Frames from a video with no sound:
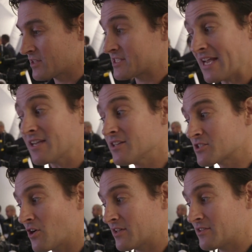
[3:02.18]
The second
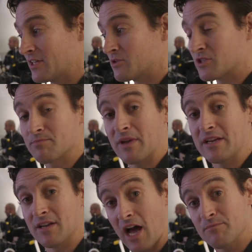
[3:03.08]
exciting thing, which has
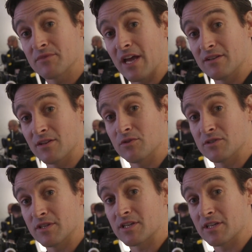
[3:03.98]
been an update that
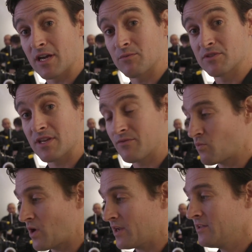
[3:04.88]
is going to come with
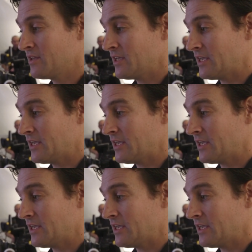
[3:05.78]
7.1,